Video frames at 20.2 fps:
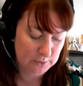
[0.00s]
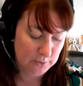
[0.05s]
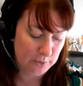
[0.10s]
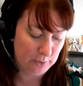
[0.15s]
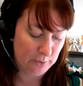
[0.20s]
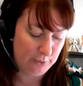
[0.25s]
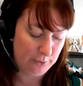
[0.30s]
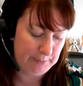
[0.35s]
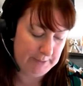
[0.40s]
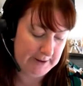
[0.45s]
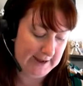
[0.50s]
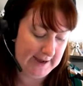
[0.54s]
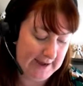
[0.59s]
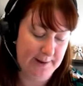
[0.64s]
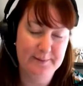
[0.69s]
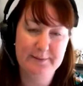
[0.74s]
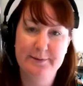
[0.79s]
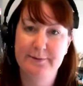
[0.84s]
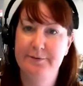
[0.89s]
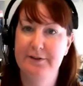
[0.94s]
or
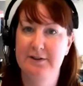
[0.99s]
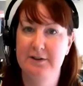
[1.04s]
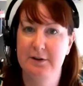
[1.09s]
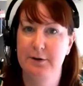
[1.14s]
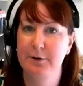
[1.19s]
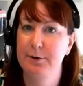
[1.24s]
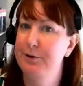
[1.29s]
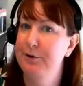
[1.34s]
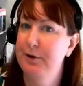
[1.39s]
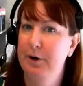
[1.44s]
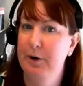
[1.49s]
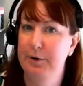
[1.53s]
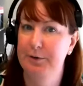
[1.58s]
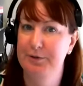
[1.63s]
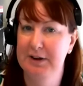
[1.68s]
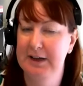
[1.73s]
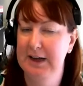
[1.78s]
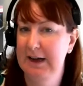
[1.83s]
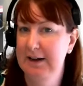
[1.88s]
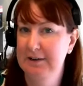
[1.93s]
perhaps physical
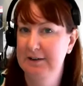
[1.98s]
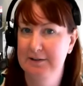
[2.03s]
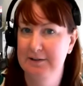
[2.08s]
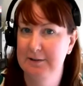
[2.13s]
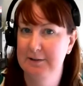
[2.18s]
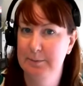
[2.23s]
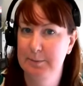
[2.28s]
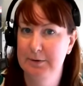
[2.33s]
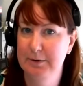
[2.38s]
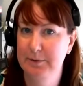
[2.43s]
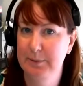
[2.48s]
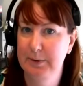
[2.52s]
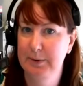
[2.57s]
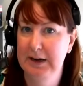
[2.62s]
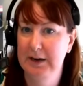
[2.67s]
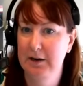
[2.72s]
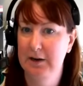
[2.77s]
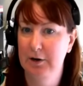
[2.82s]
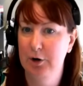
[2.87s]
altercations between